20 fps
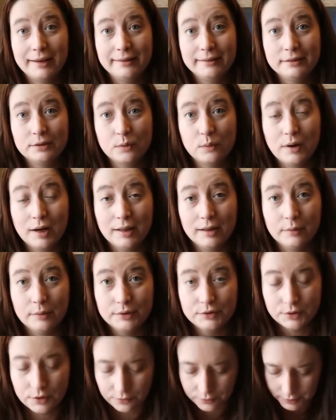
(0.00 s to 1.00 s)
things while
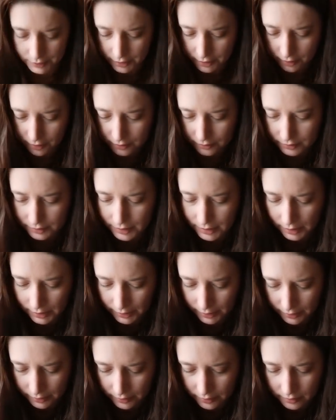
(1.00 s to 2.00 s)
I was over there,
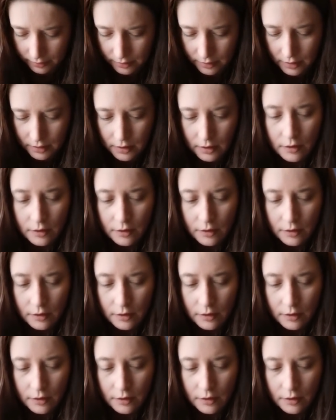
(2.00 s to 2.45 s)
like